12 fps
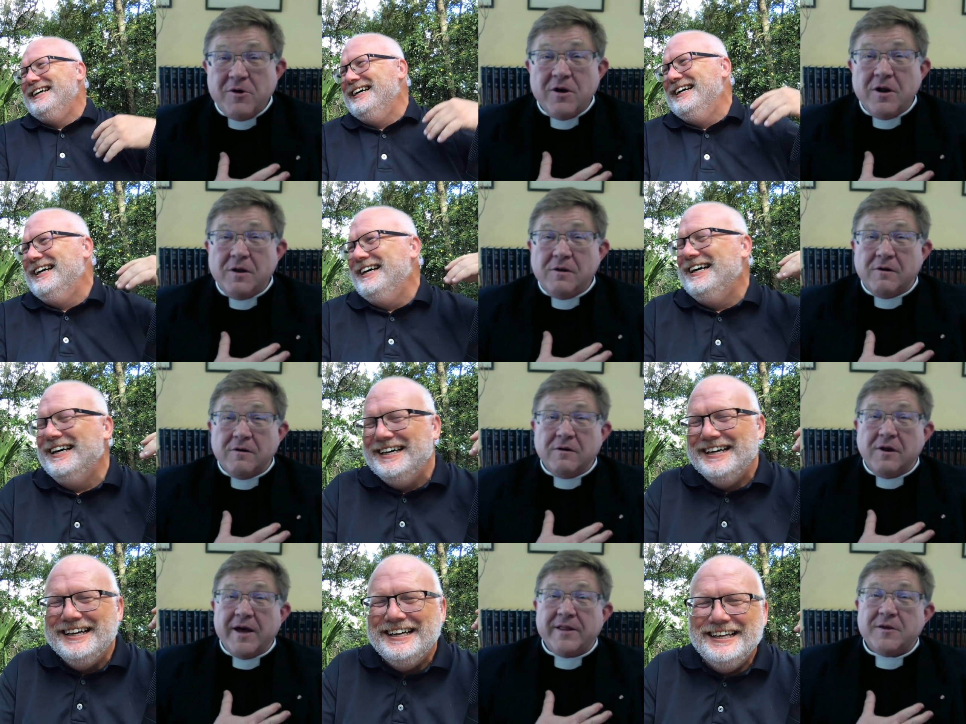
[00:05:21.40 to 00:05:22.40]
Speaker 1: going to look
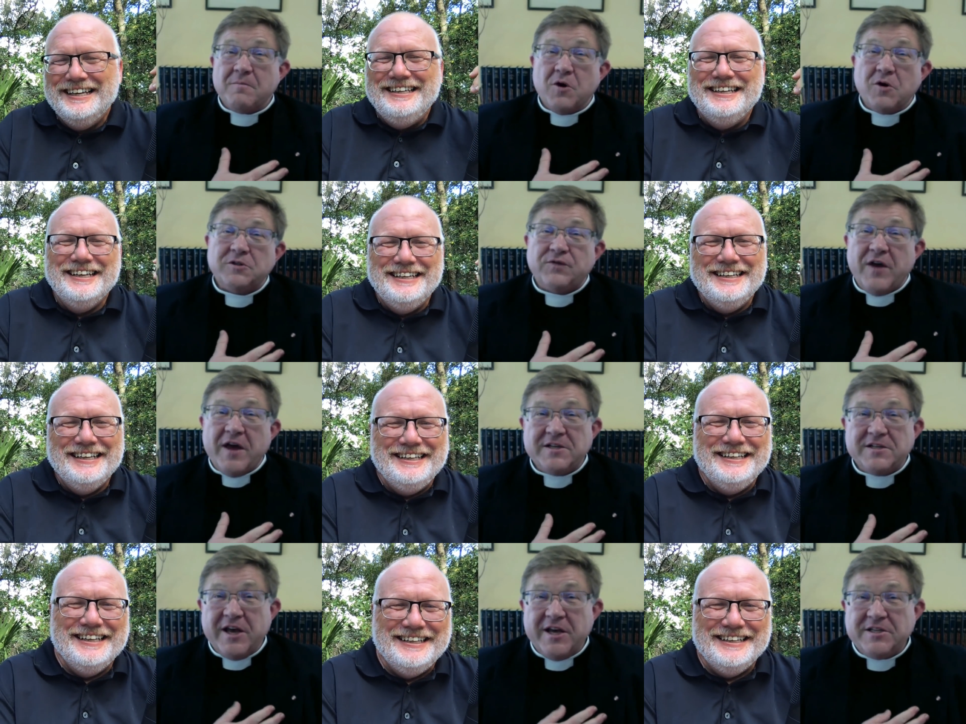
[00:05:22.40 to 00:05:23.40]
like the most
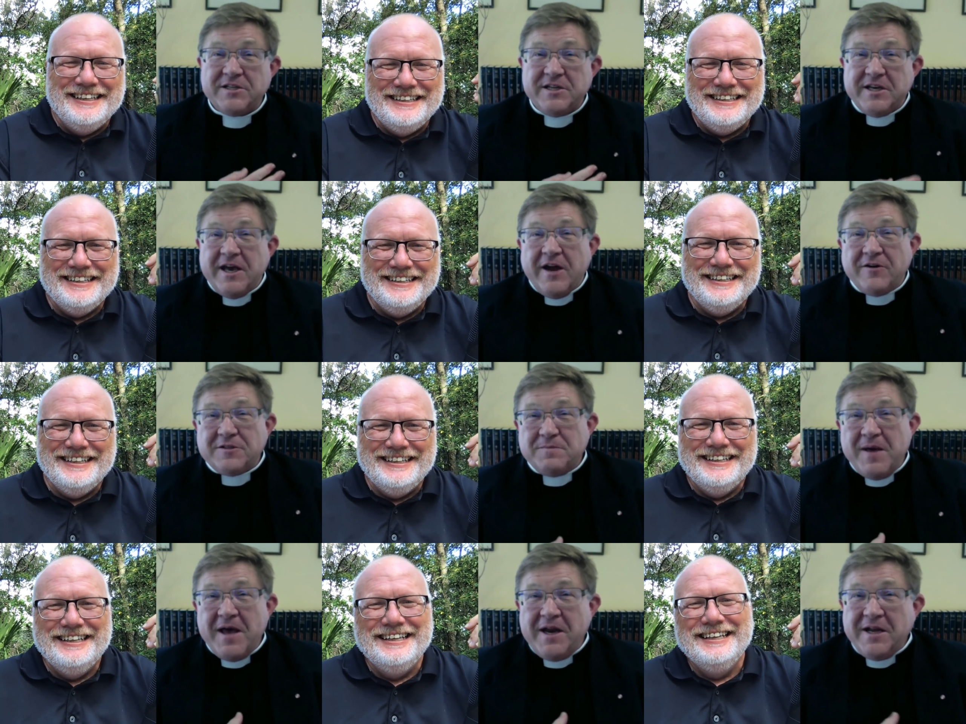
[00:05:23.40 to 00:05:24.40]
fantastic,
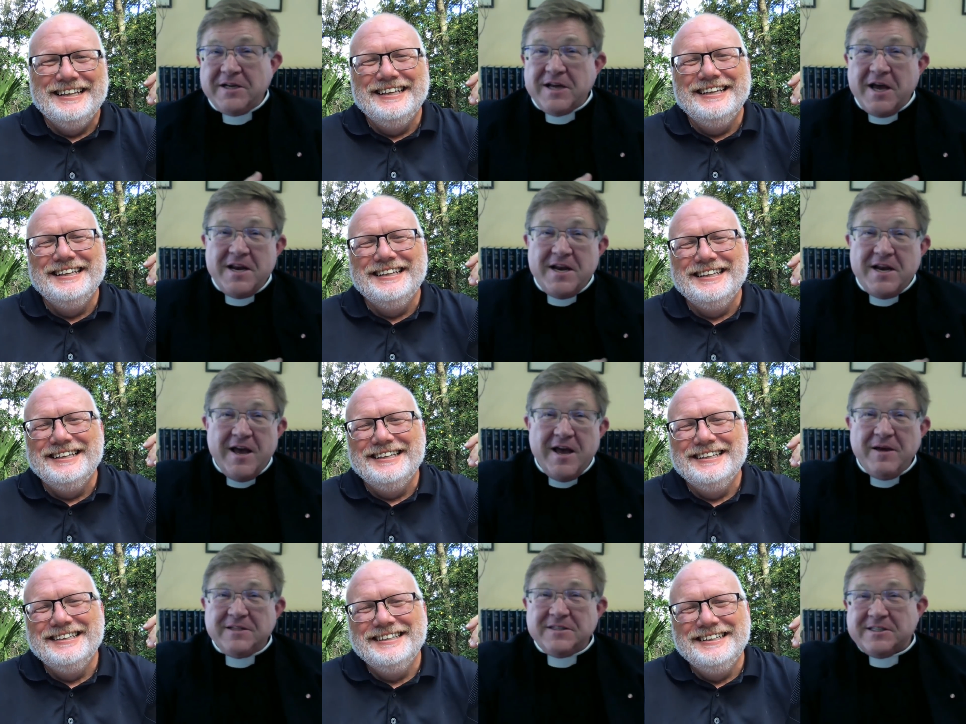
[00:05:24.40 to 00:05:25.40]
charismatic,
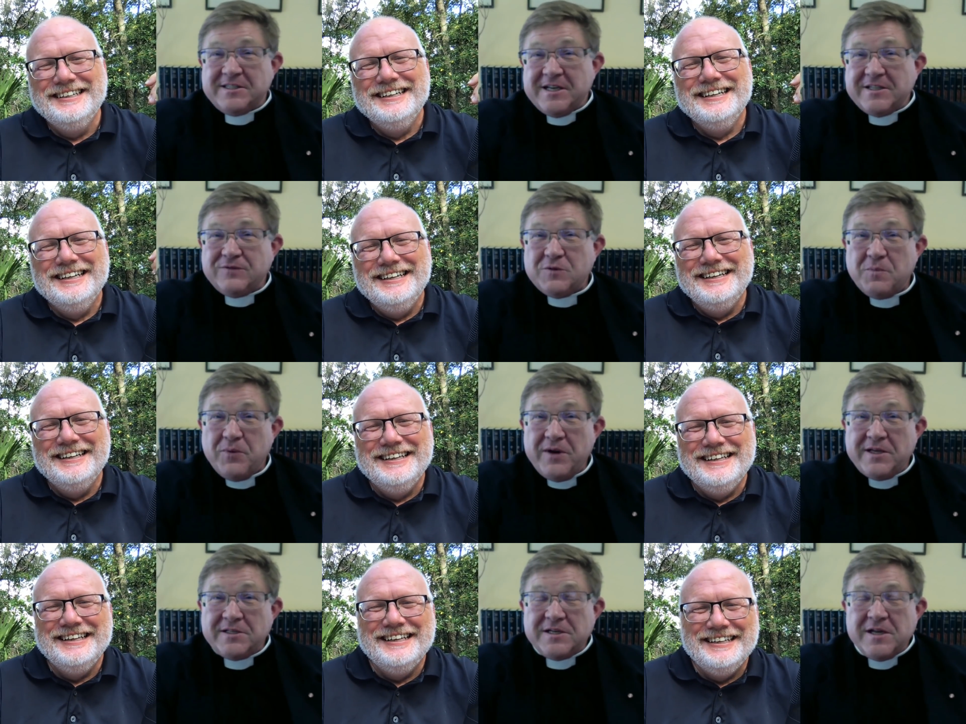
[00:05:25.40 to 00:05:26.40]
dynamic, successful
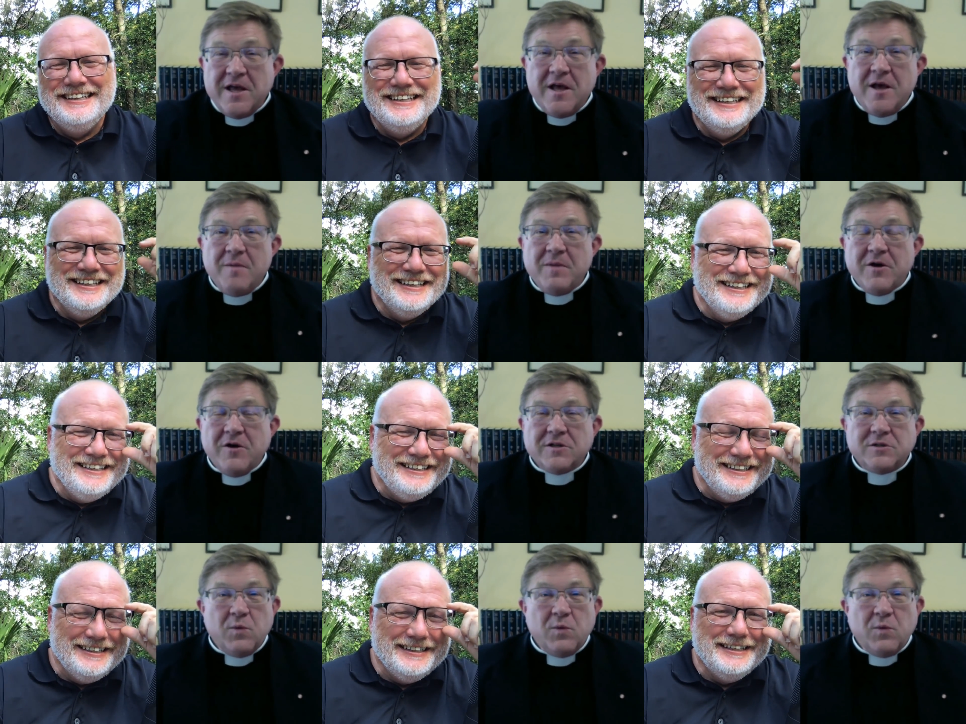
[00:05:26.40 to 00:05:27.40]
priest
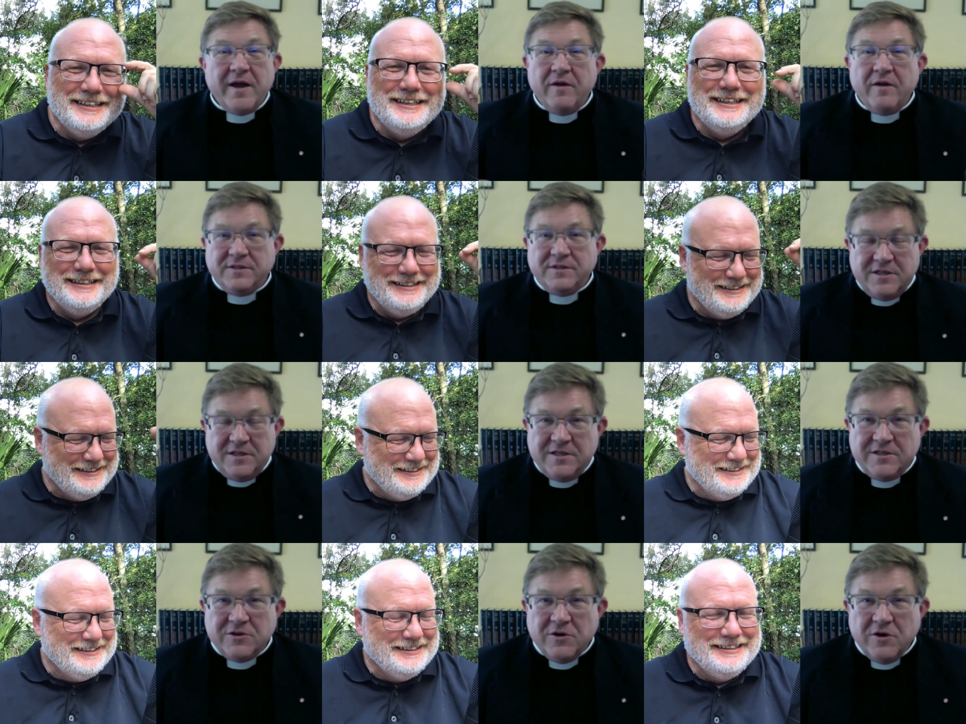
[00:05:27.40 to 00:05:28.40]
because what I so
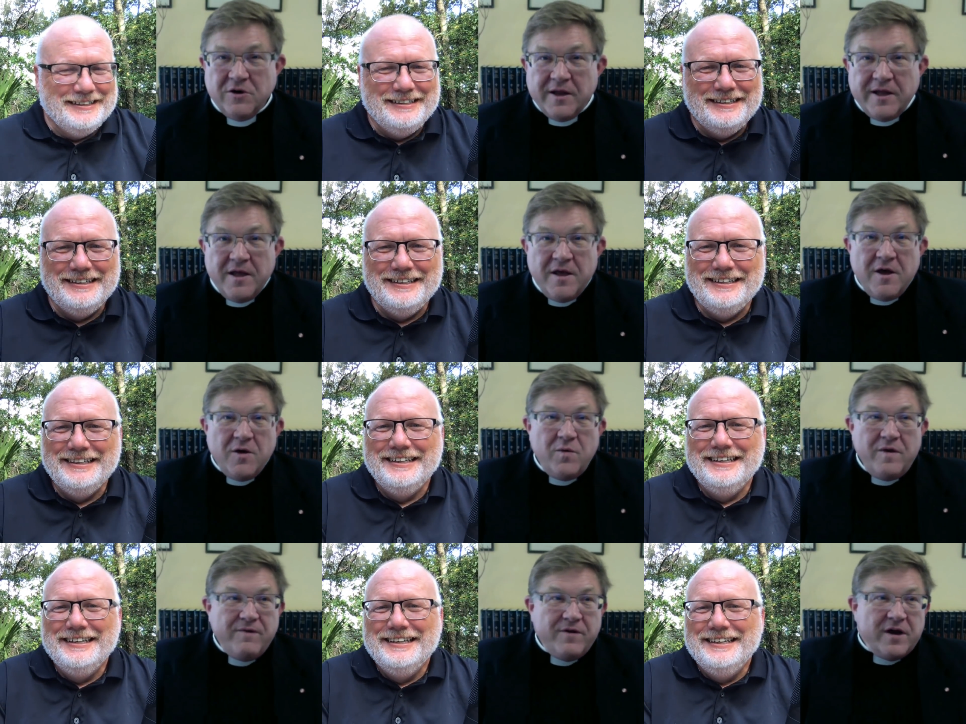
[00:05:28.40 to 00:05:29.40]
historically
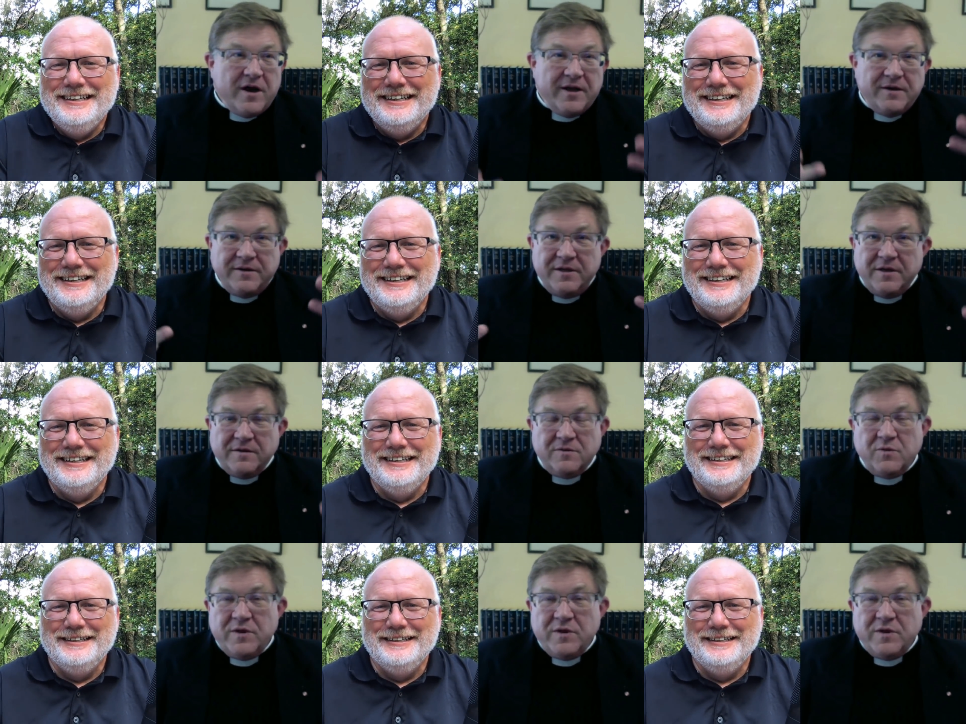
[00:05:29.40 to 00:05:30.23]
we've got, you know,